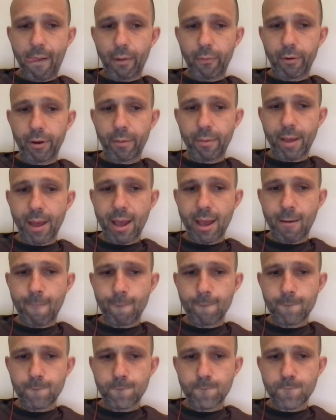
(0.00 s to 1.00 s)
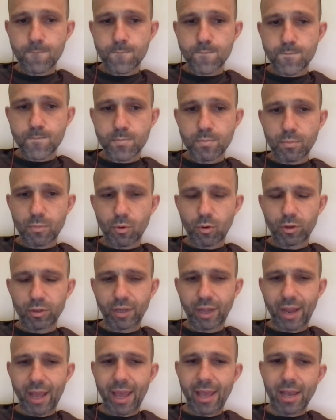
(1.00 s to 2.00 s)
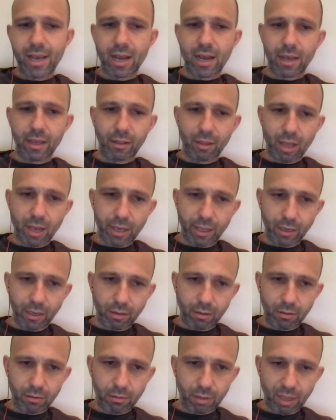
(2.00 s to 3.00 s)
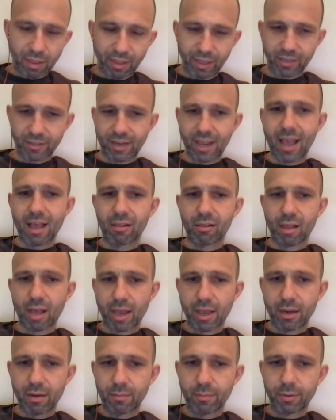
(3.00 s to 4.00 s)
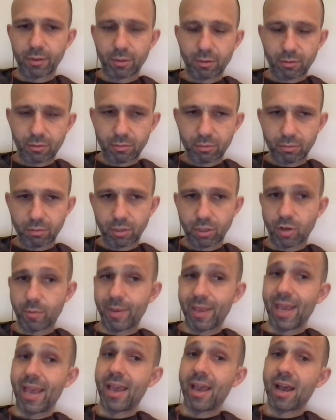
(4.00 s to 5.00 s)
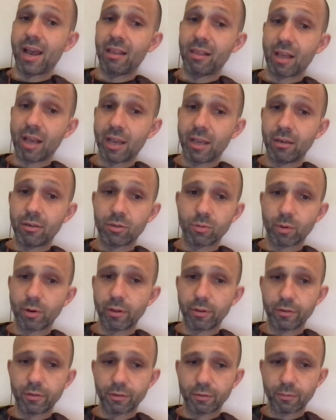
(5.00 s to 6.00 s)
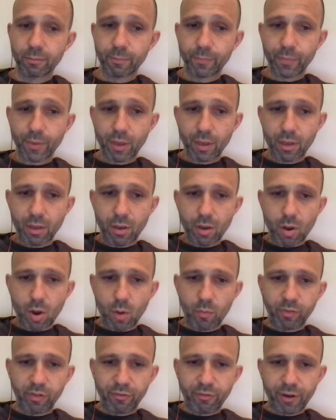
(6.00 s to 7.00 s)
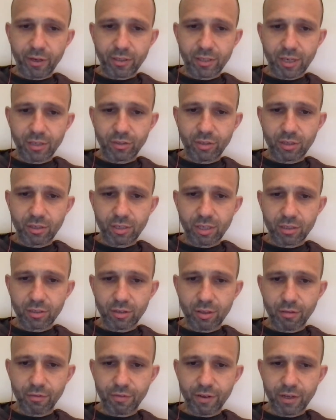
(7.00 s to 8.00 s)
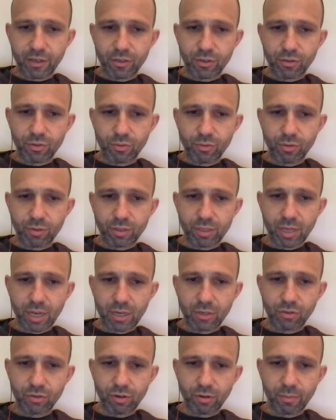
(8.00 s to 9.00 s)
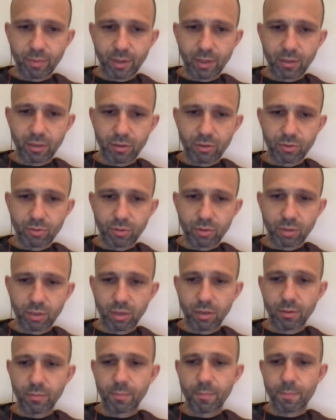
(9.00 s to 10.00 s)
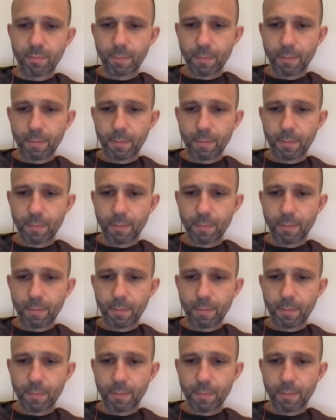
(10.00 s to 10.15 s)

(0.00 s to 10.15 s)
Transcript: What up, Al? Or is that AI Lion? I think it's Al Lion, but could be AI Lions, one of the two. Hopefully, Frank Sanchez gets another fight soon. This guy should have been close with him.